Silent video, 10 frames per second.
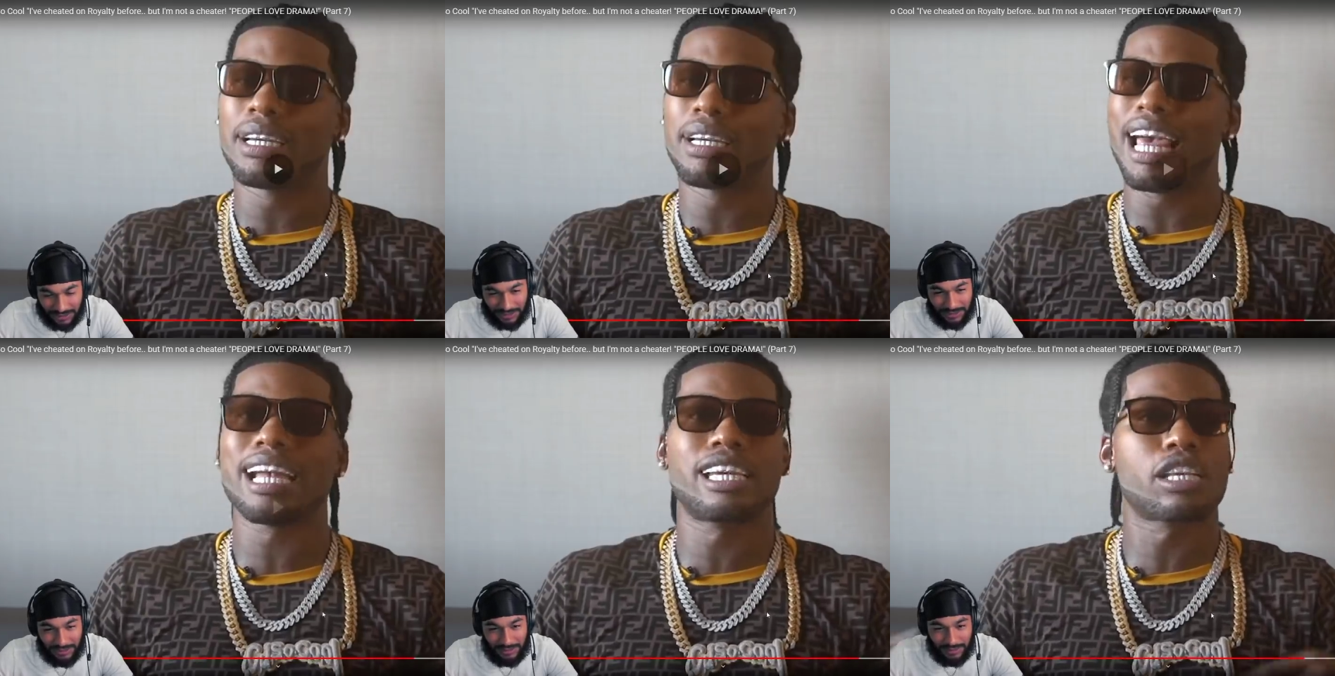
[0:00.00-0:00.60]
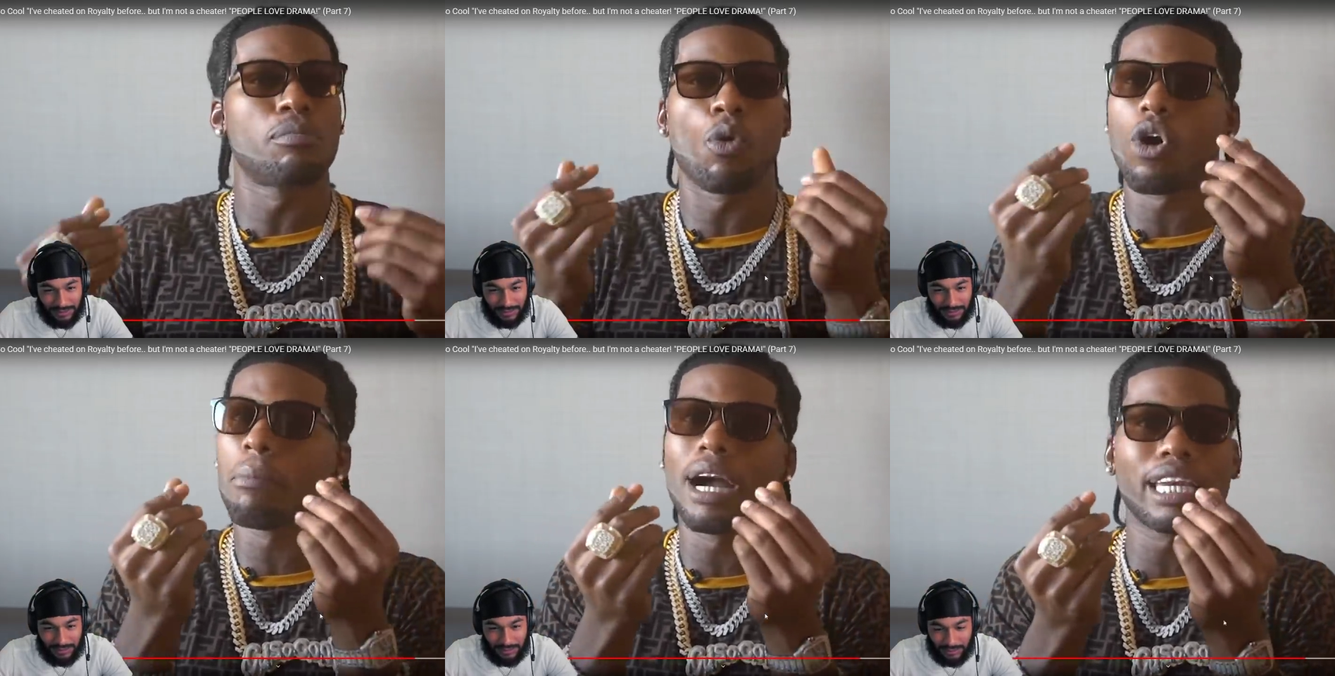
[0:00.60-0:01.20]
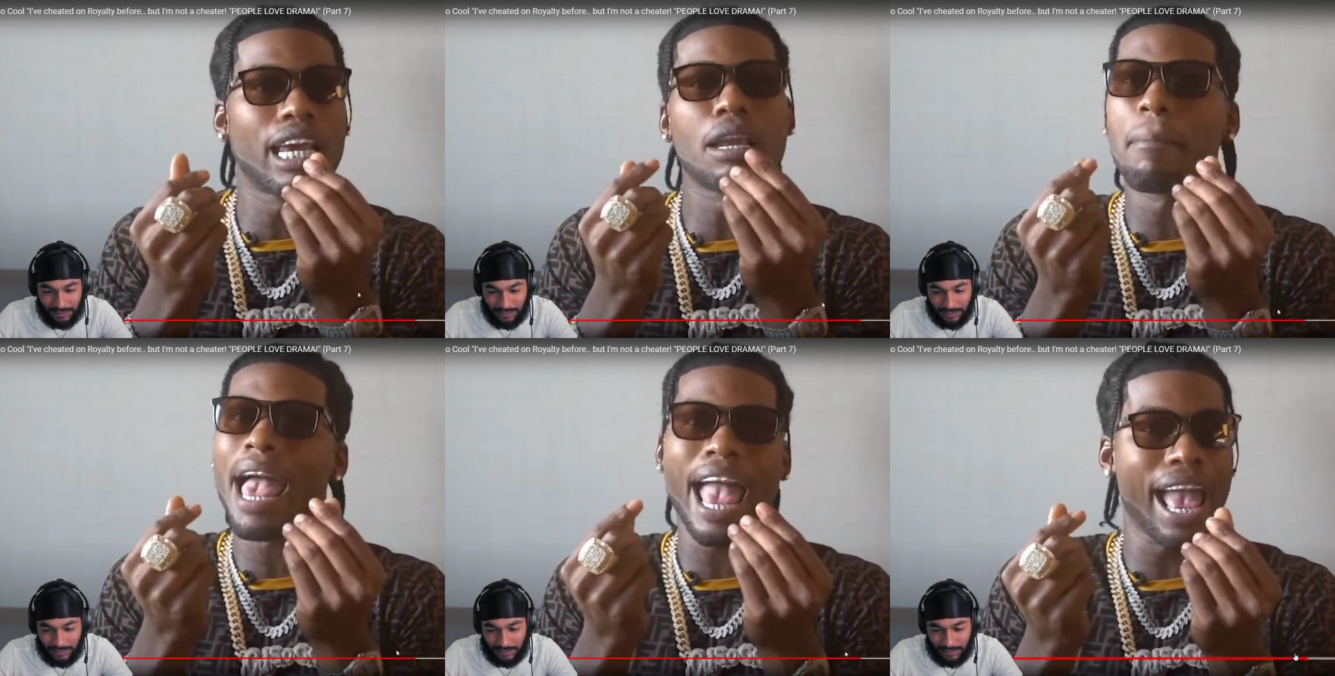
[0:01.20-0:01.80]
Speaker 1: But that's just more money in
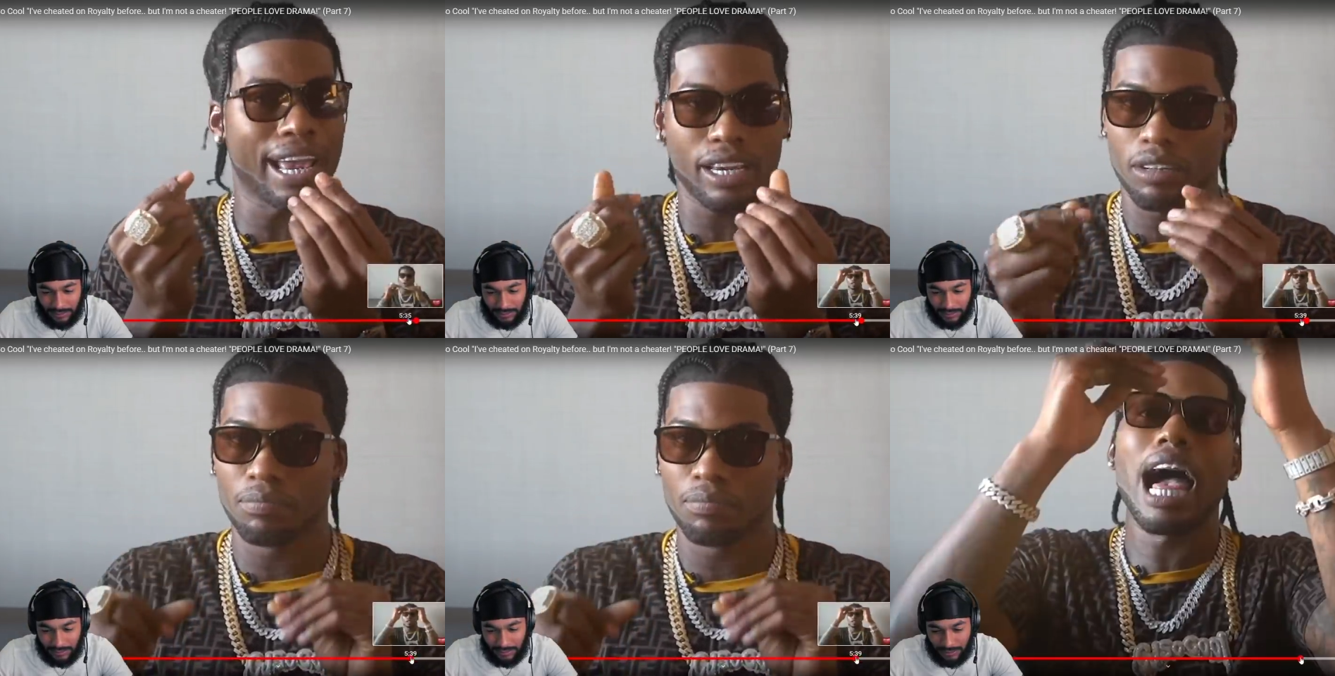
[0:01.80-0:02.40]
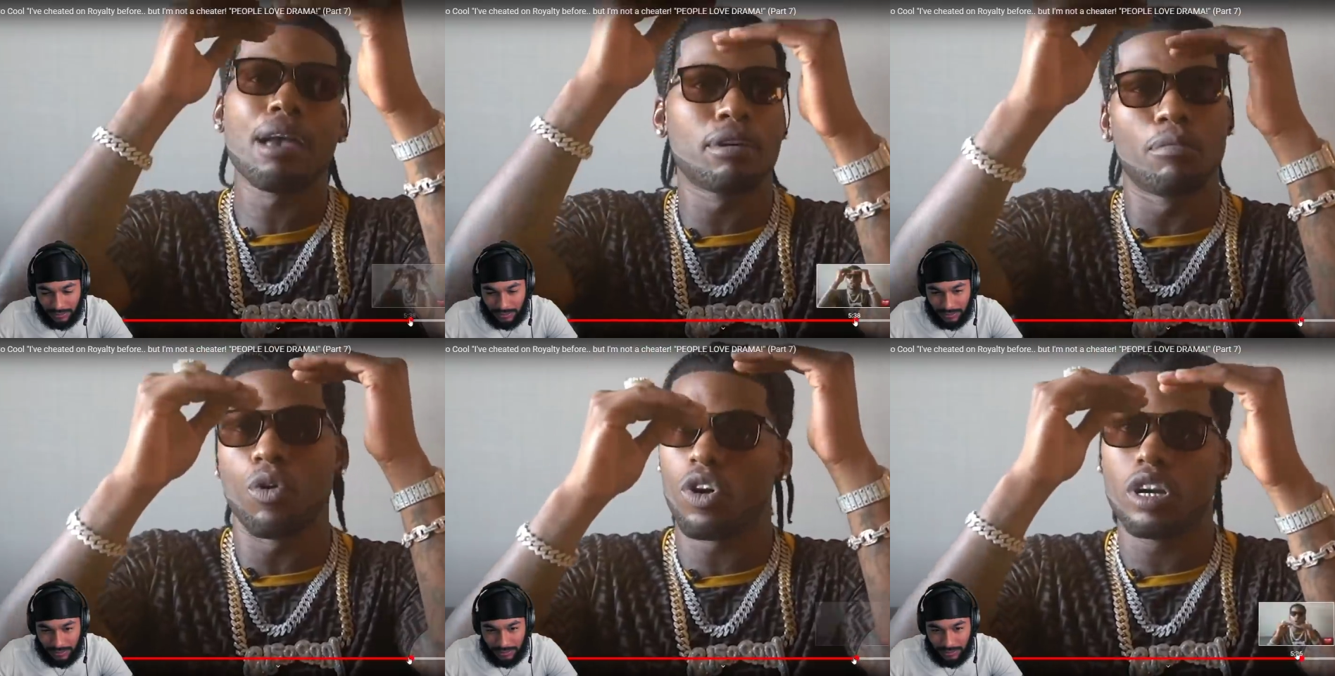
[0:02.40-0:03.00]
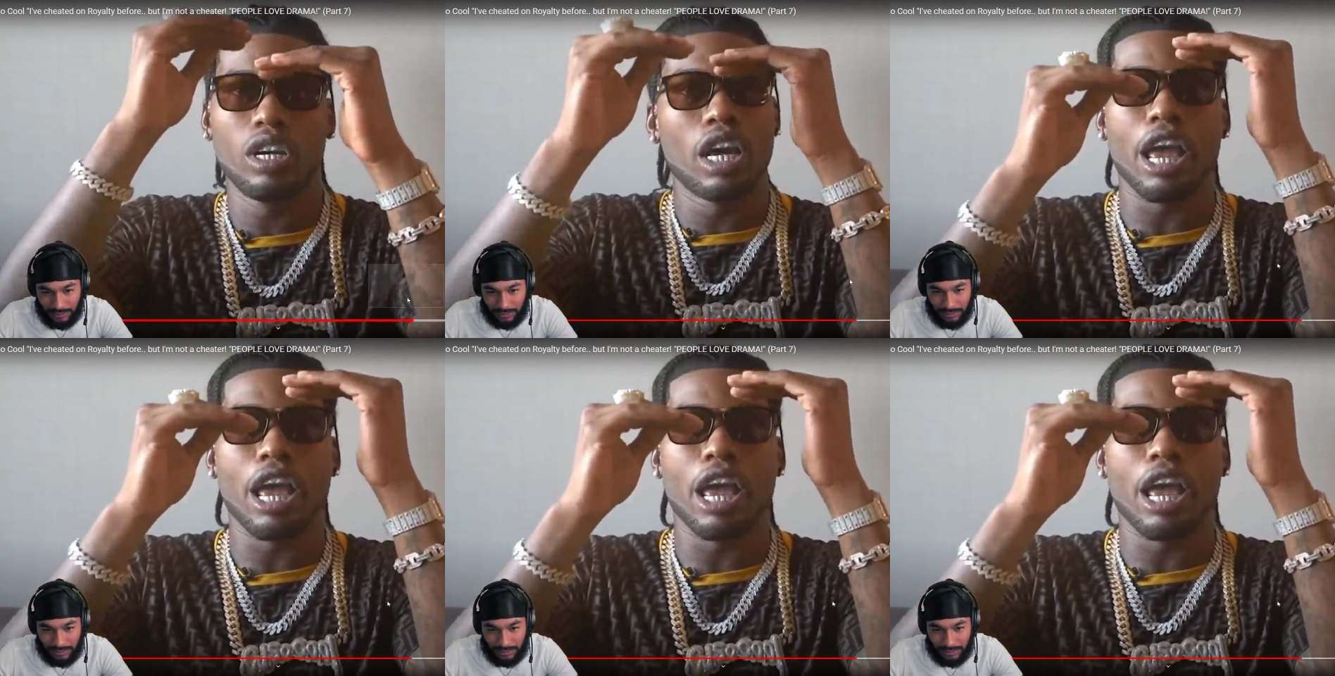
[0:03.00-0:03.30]
the bag climbing more,